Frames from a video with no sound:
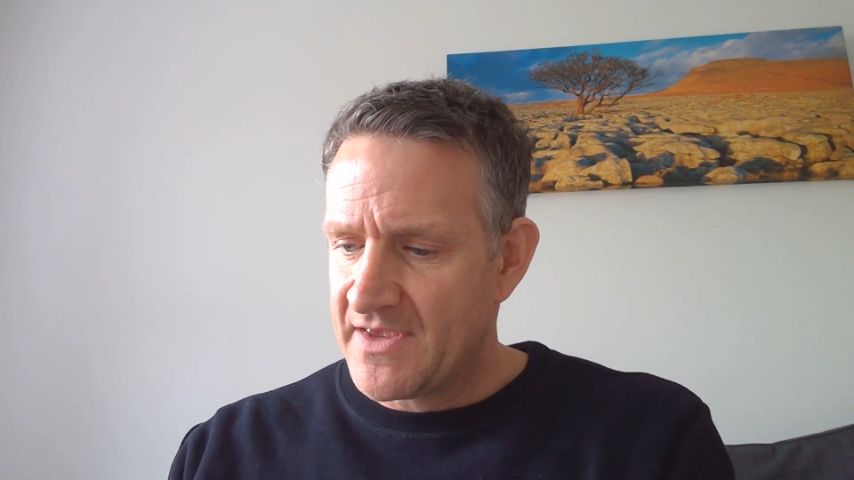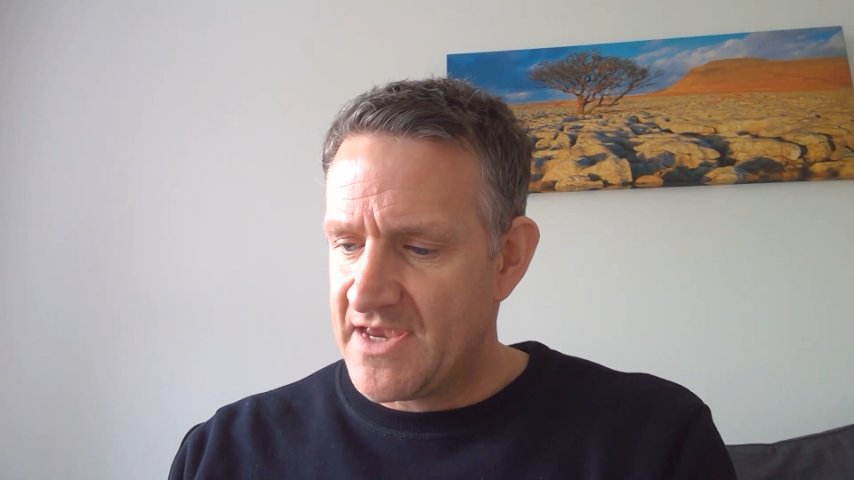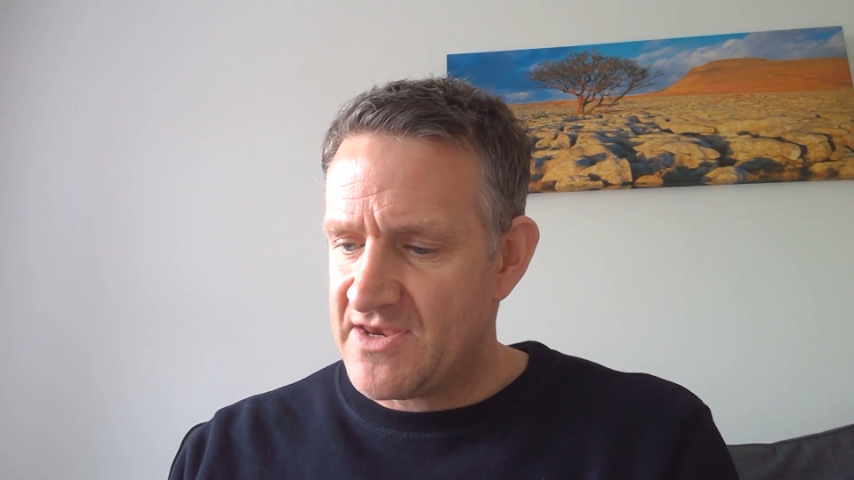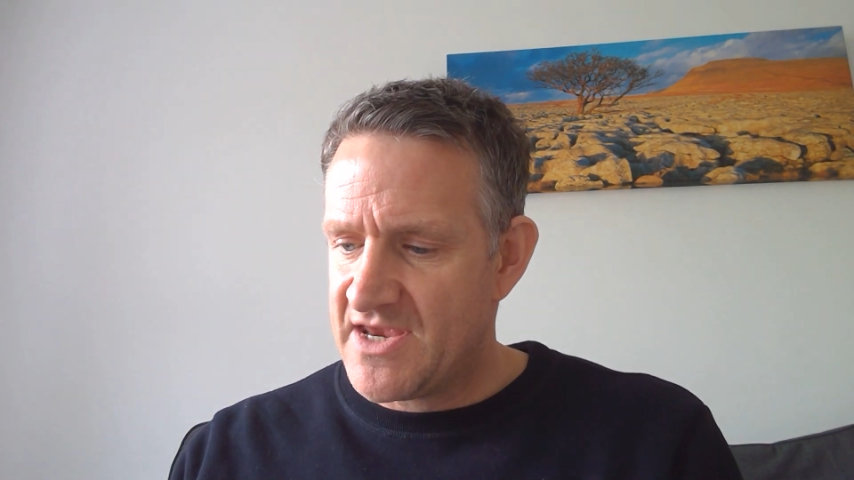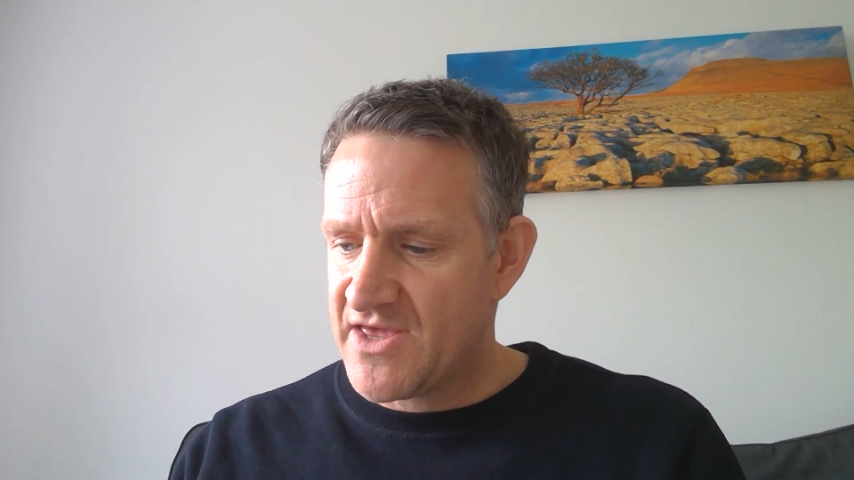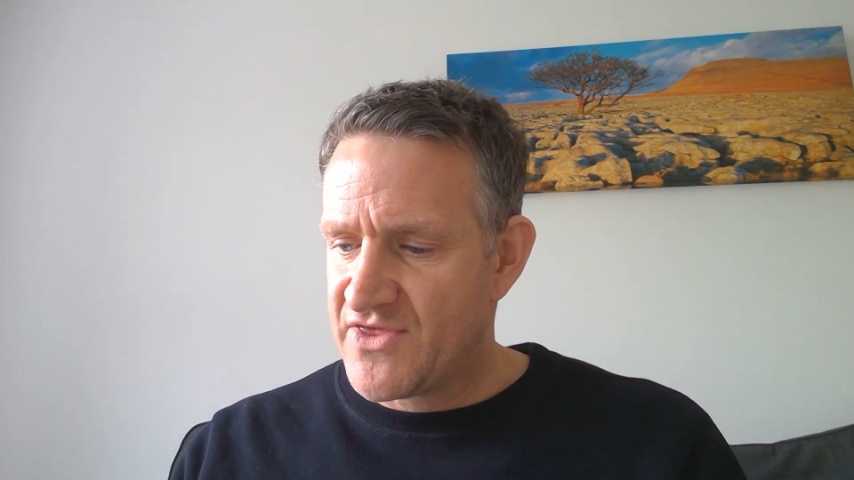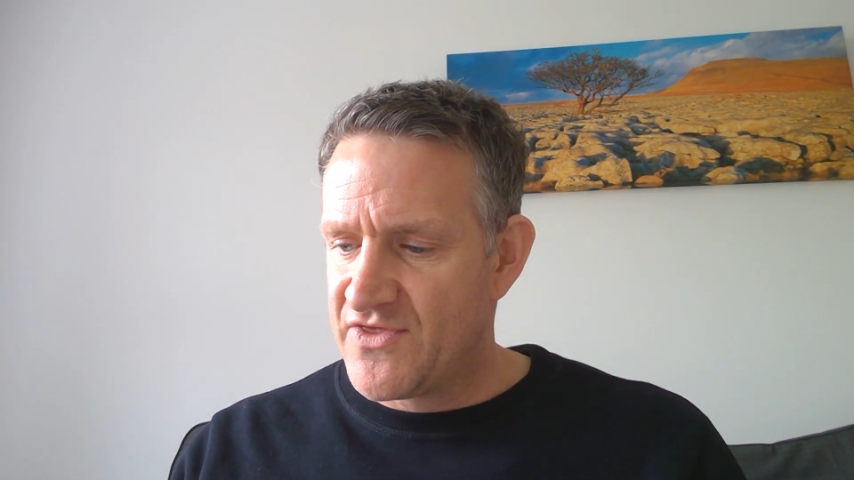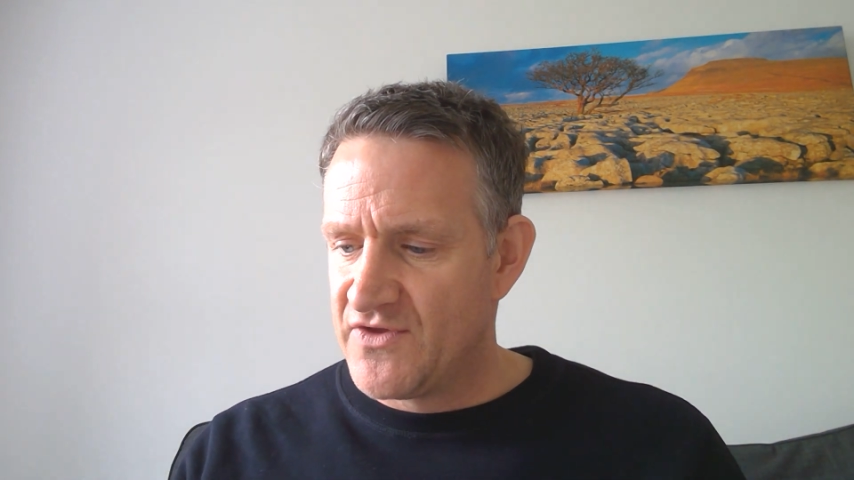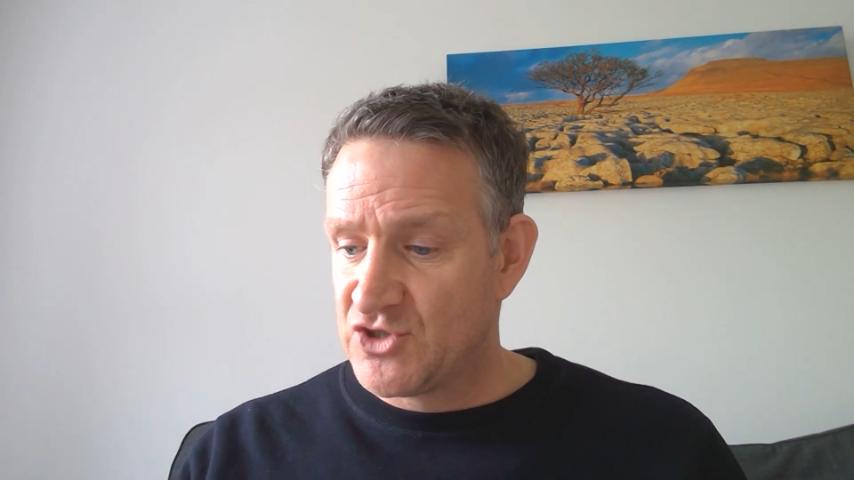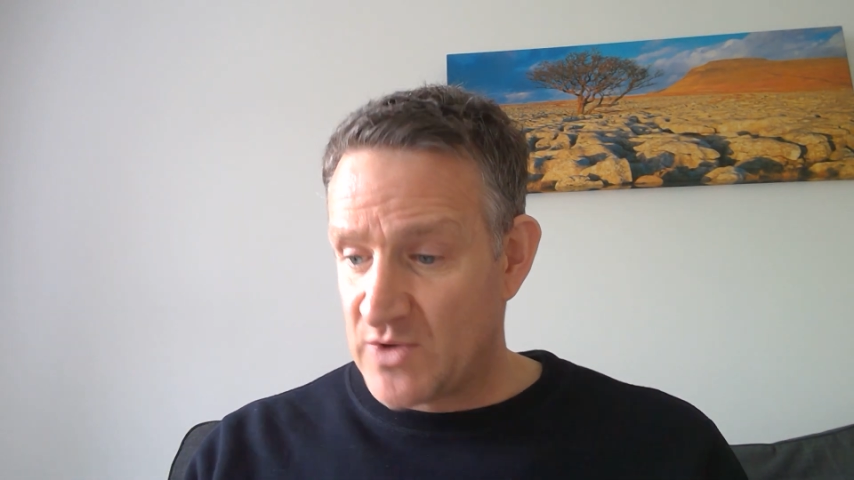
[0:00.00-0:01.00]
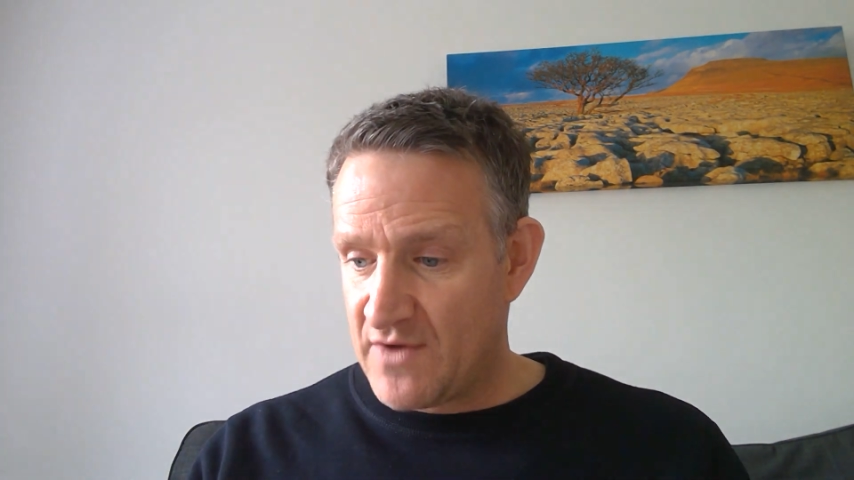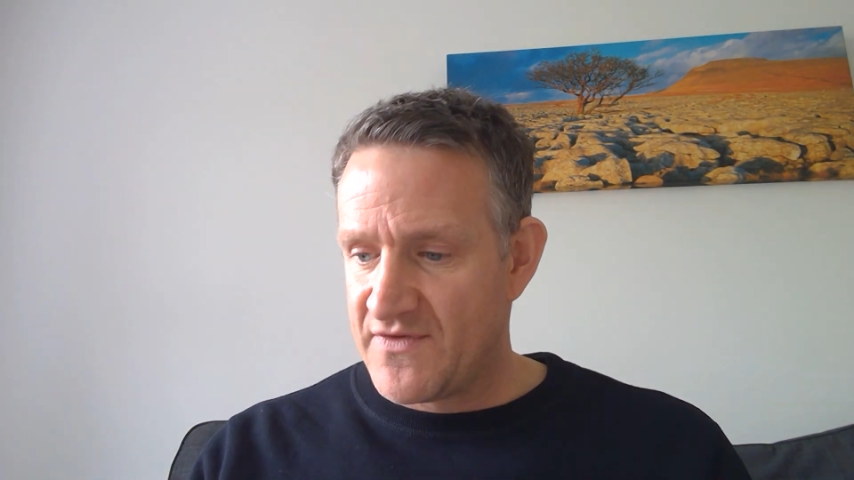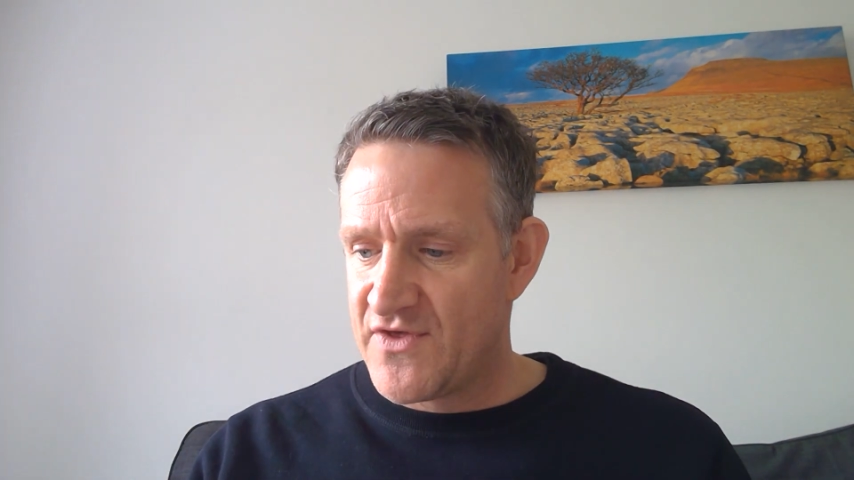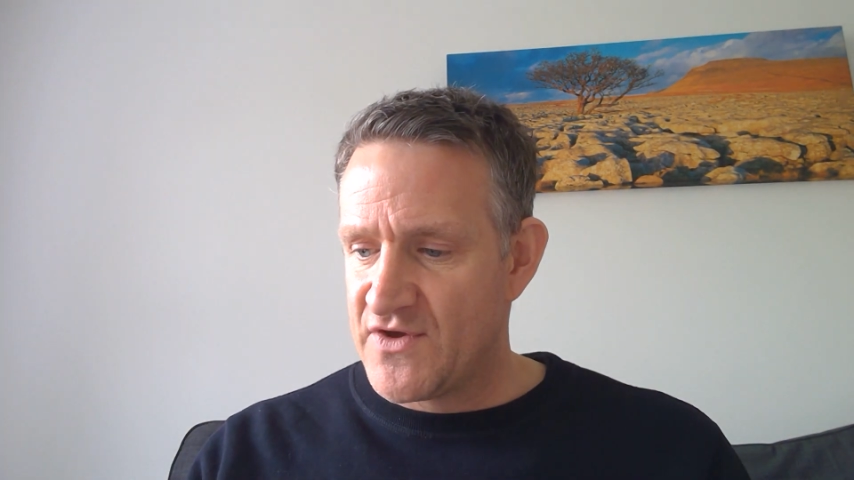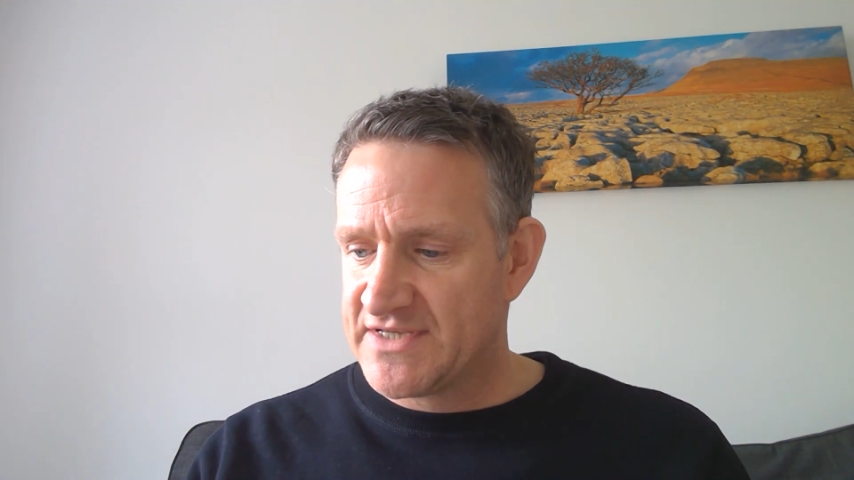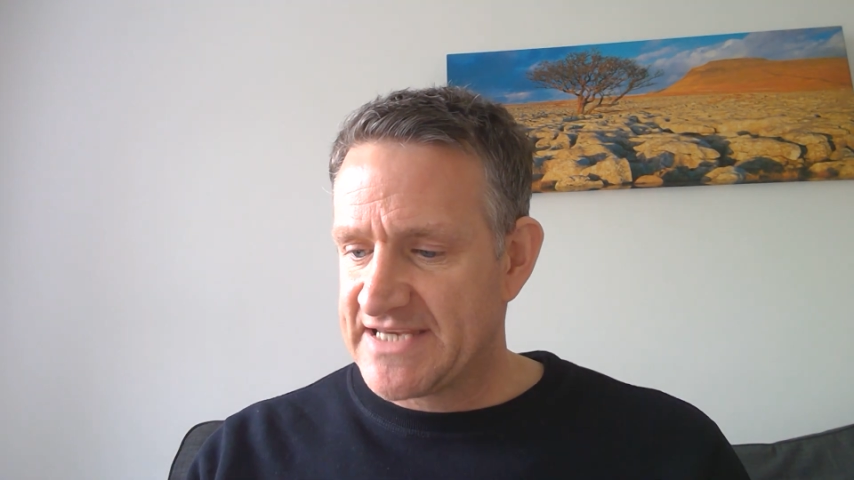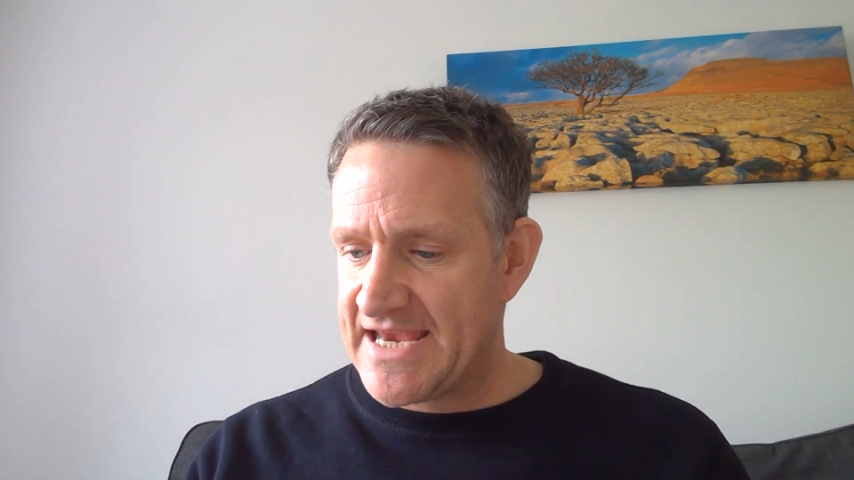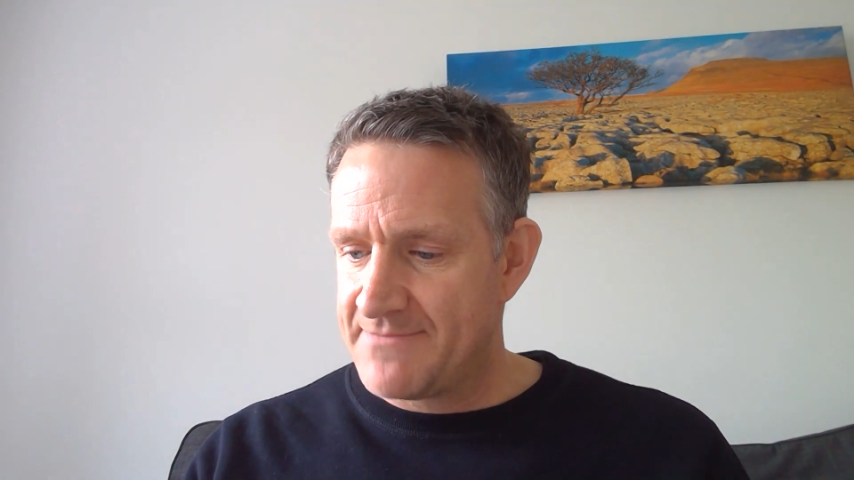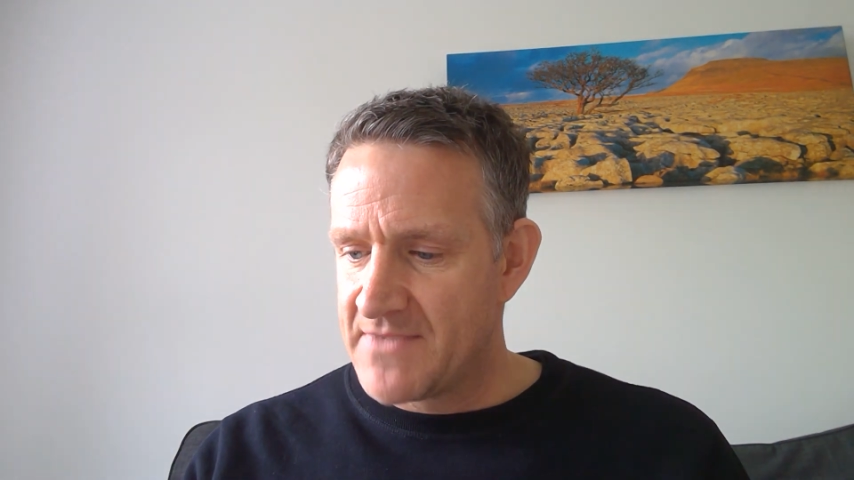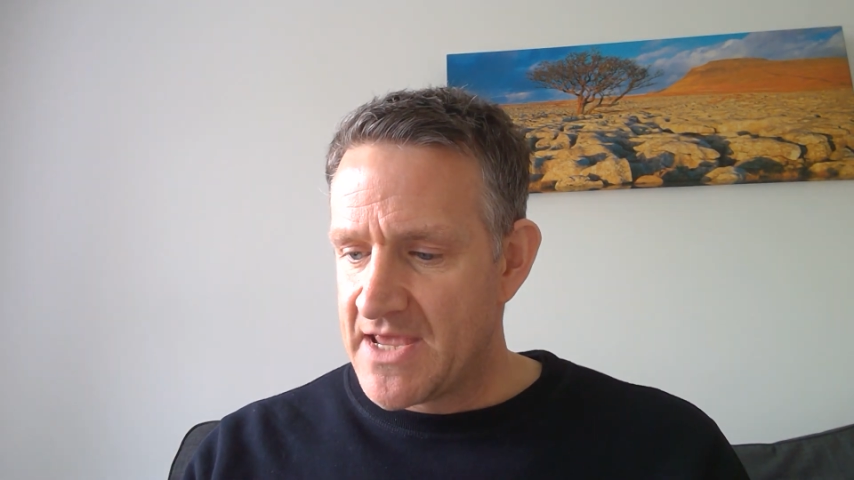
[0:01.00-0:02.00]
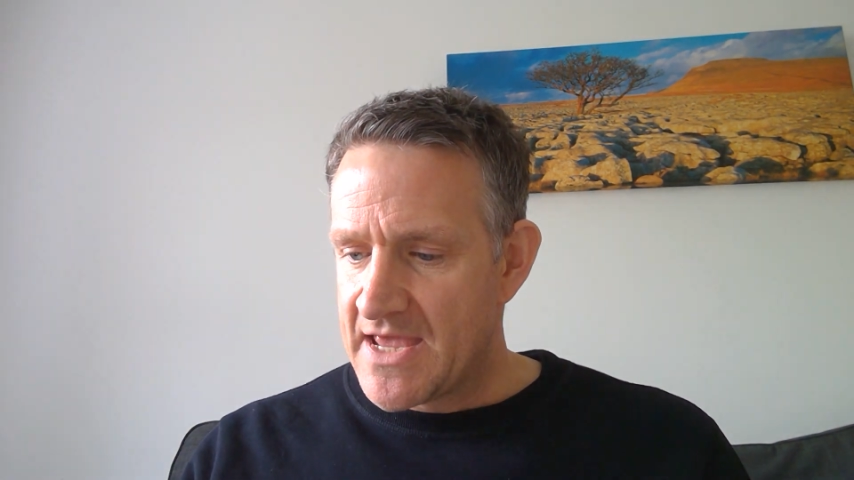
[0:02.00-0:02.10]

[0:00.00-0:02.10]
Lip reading: in year 12 and 13.